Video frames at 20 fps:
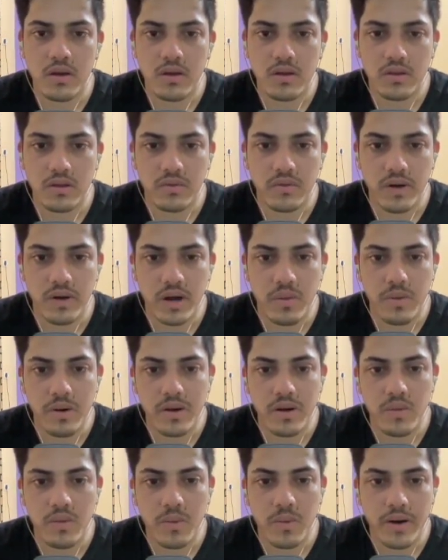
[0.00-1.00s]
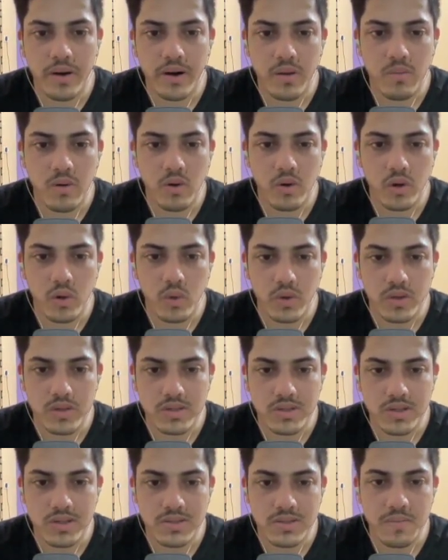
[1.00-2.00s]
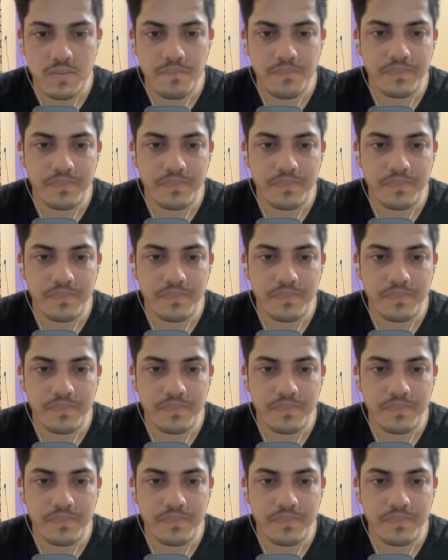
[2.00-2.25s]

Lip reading: the fundamental part about USTC?